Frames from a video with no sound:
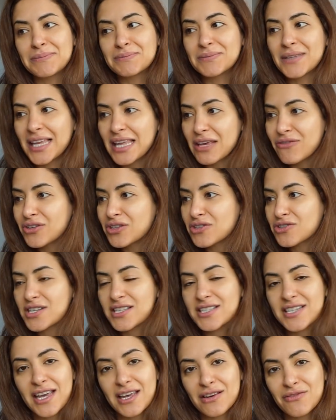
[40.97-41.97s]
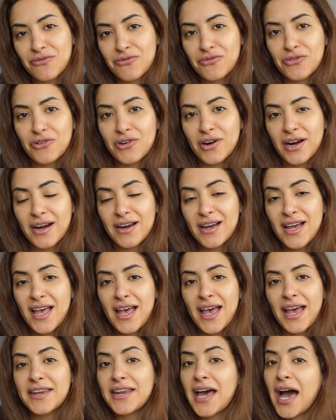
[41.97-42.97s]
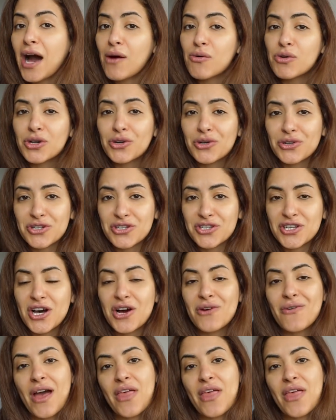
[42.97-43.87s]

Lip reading: leave it to sit in for an hour or so,